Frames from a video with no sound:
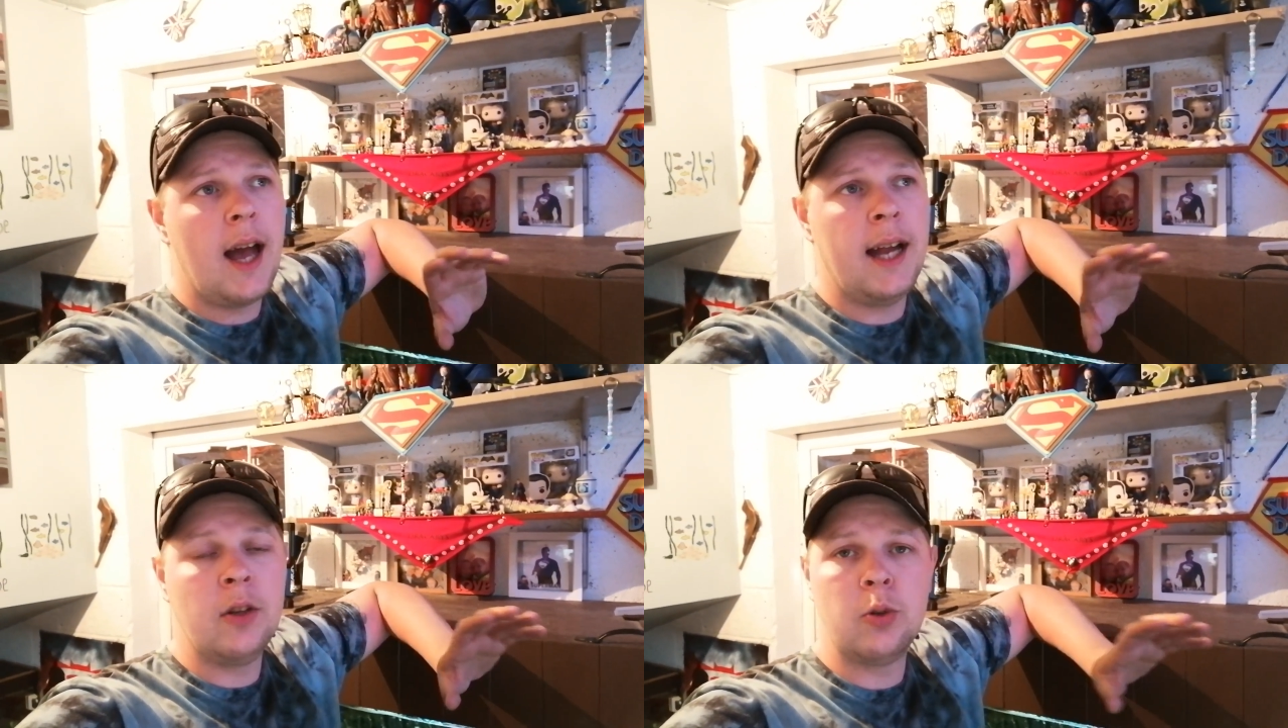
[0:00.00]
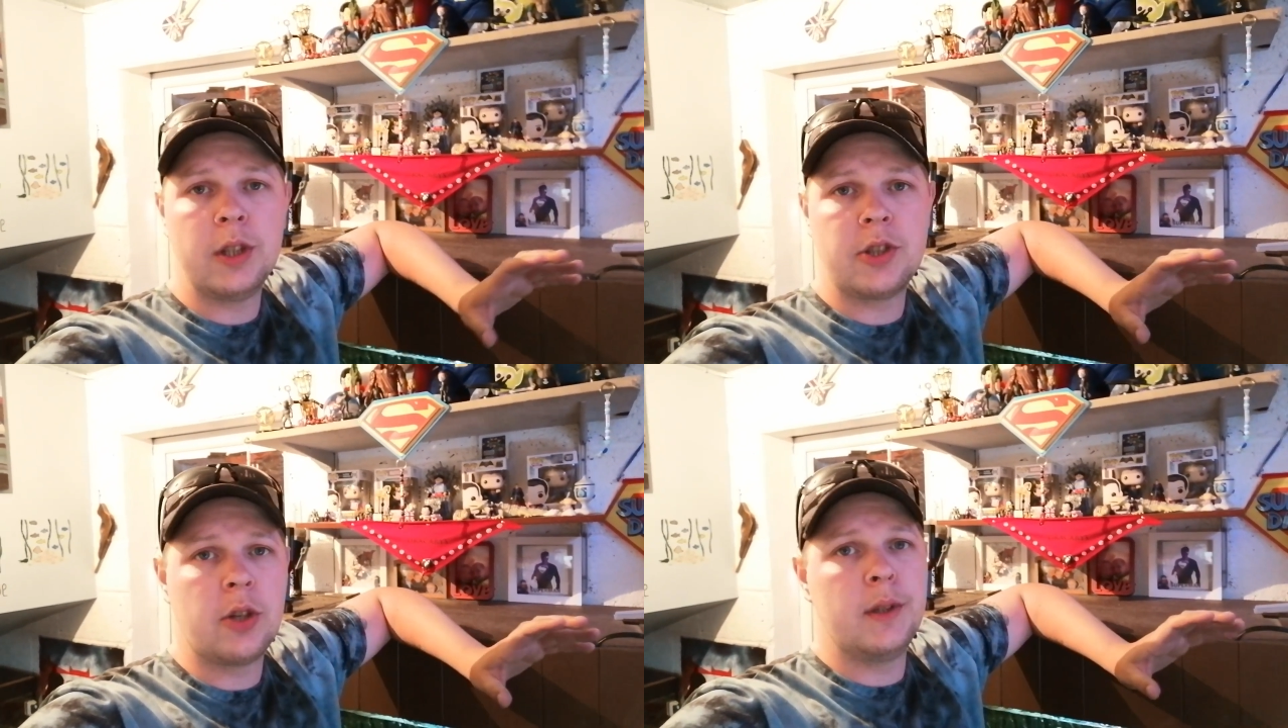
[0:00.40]
and
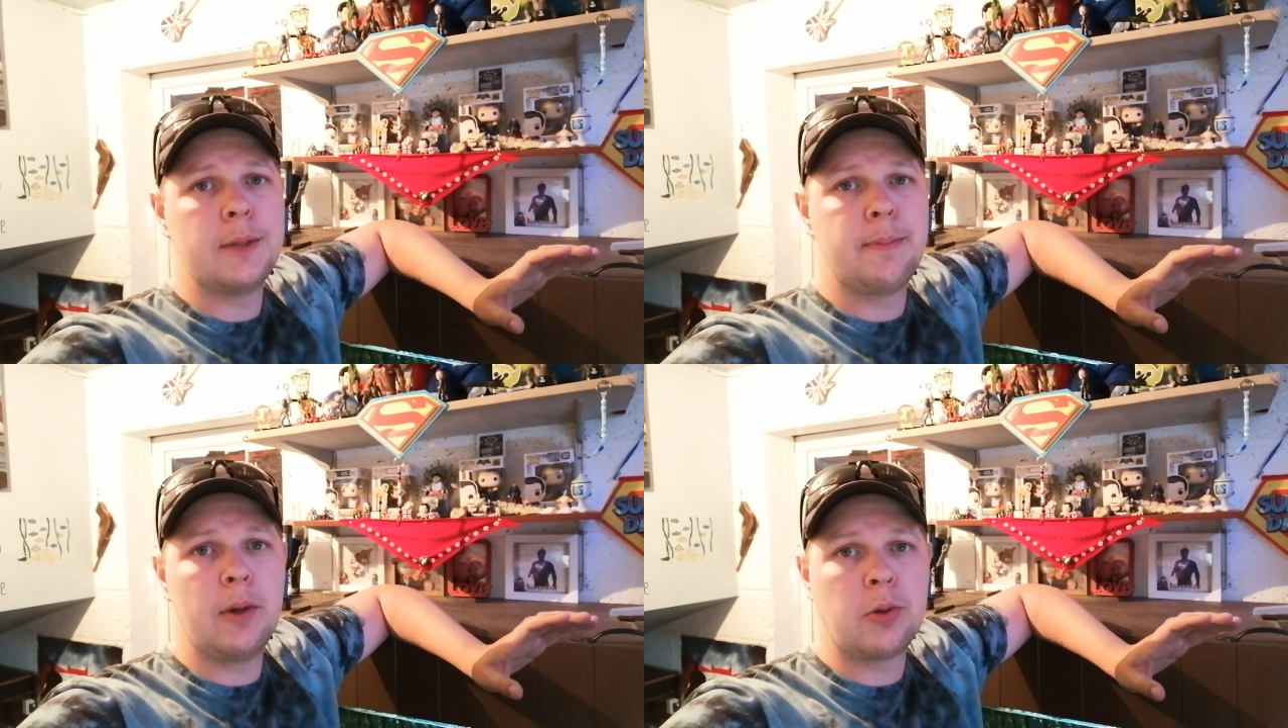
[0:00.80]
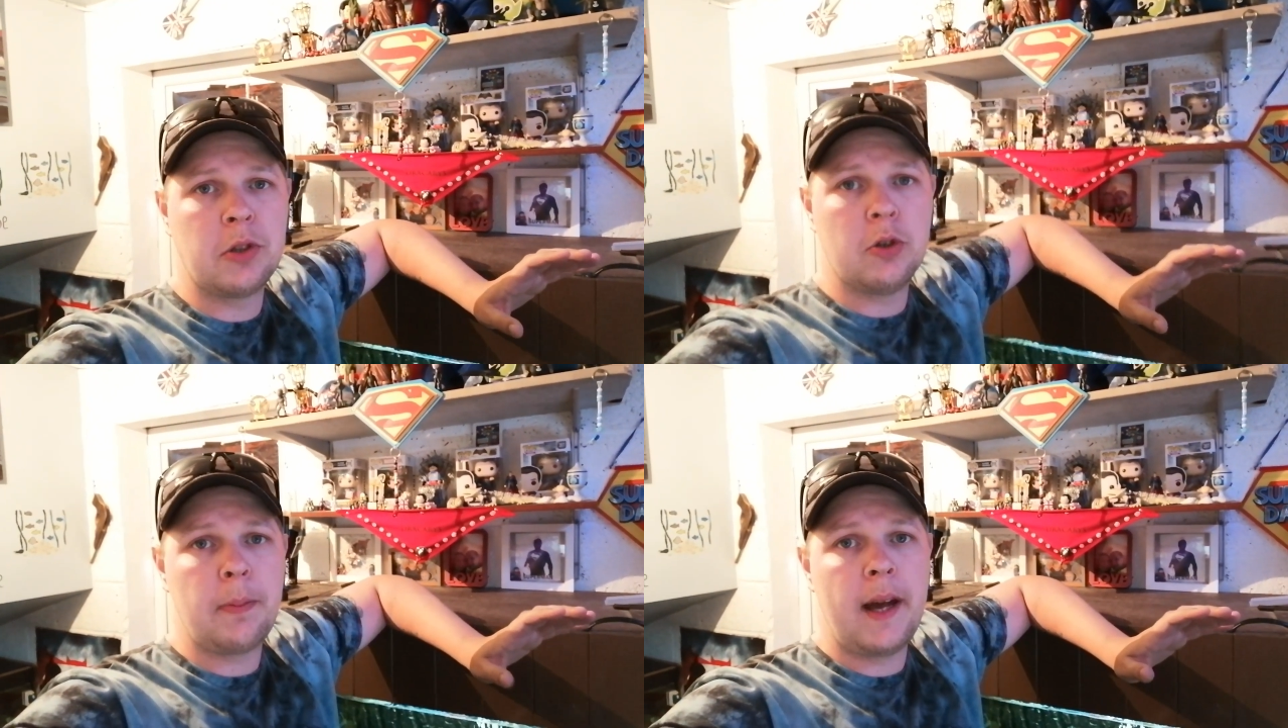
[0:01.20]
all it's doing is
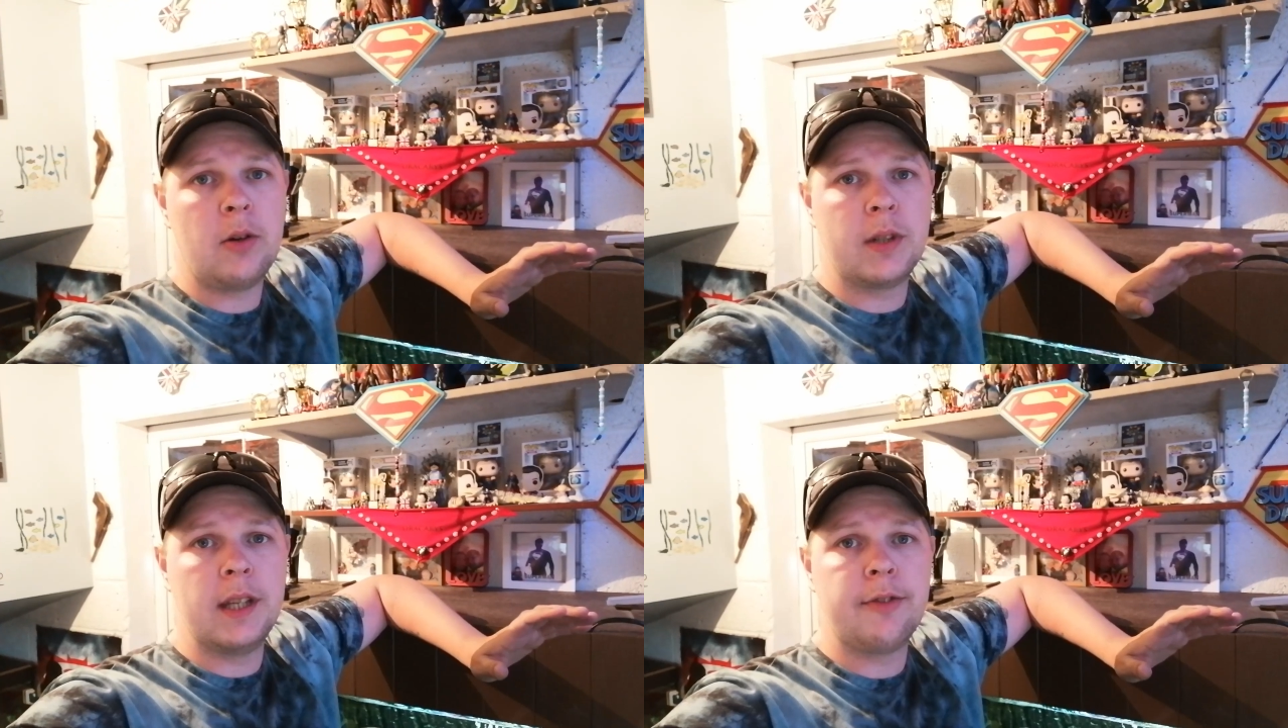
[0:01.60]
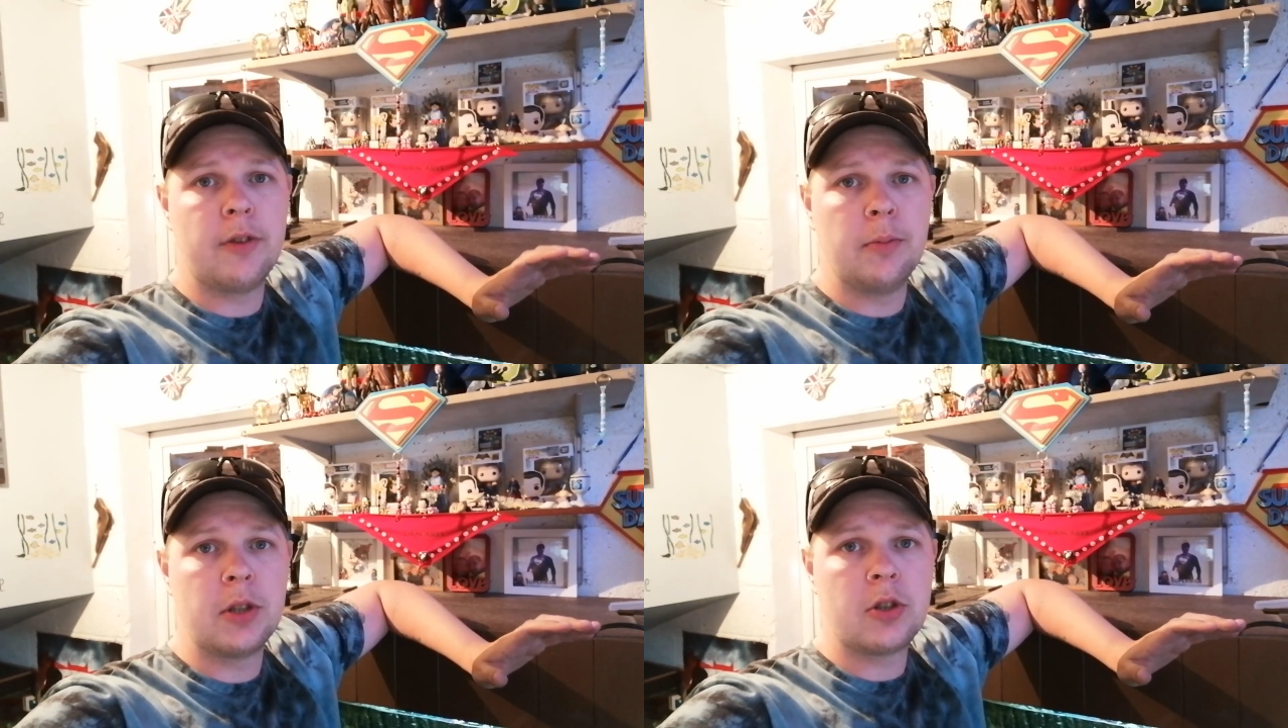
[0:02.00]
building up algae
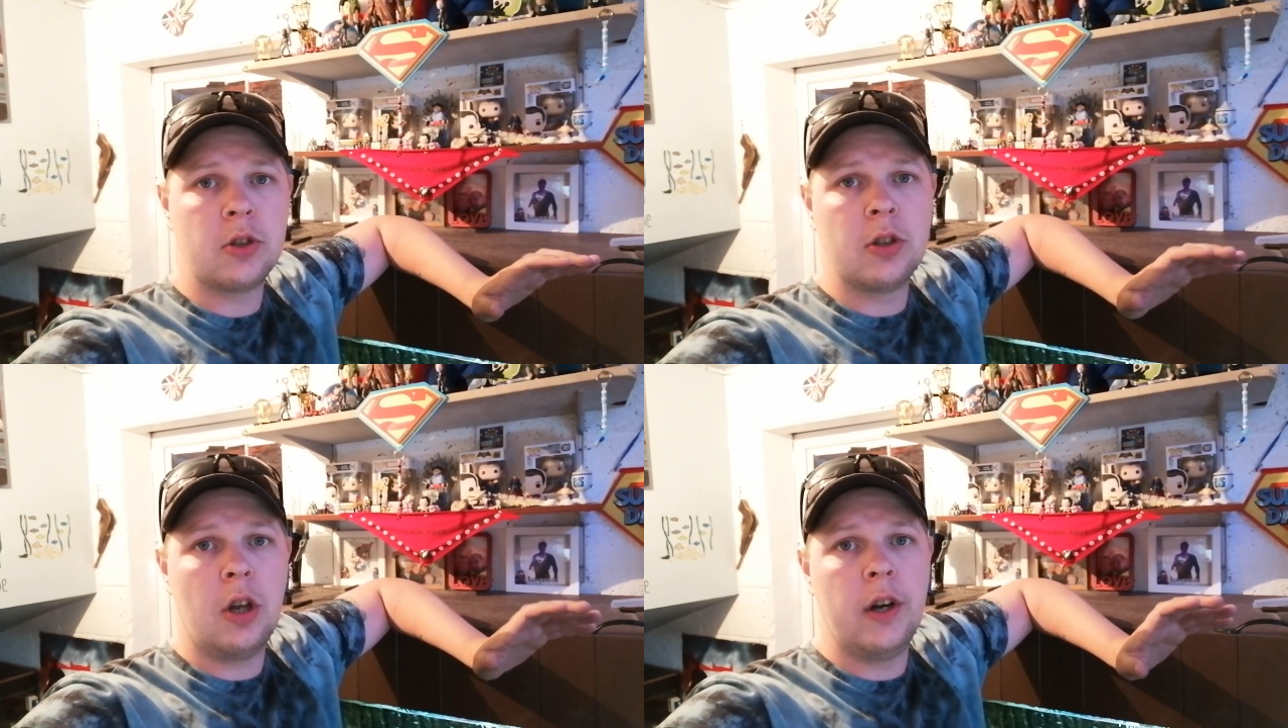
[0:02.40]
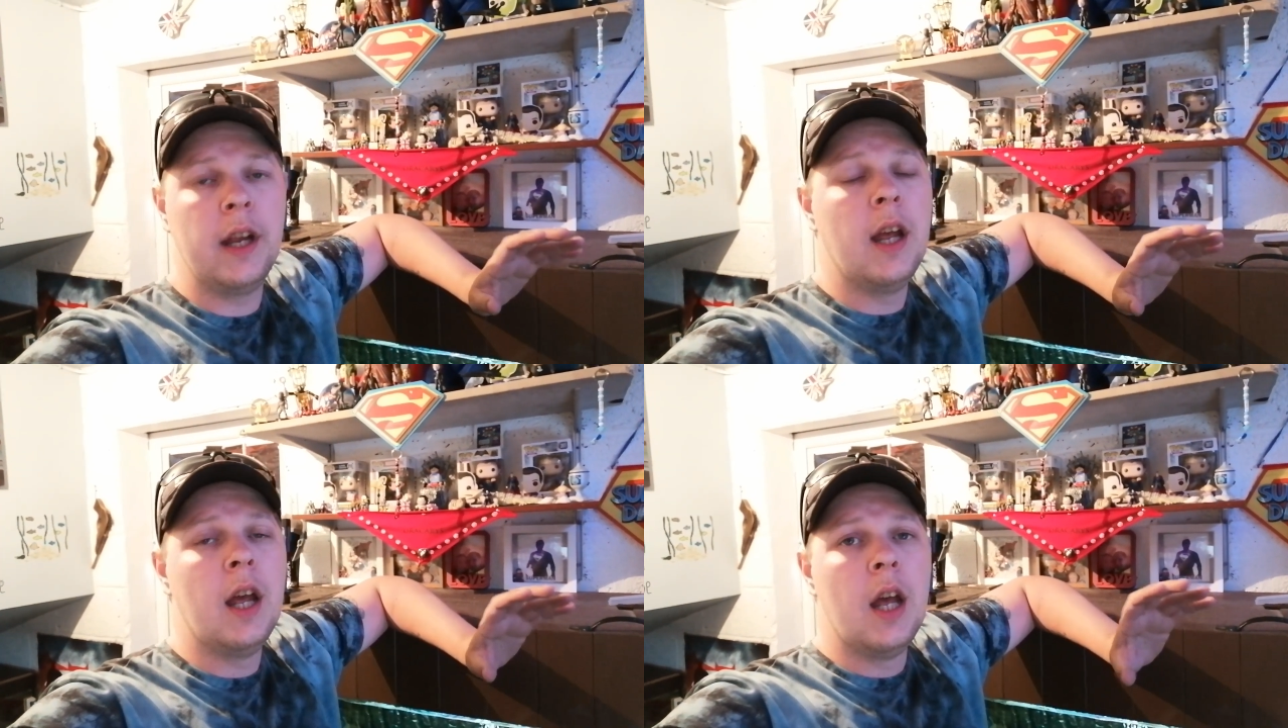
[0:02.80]
from the sunlight.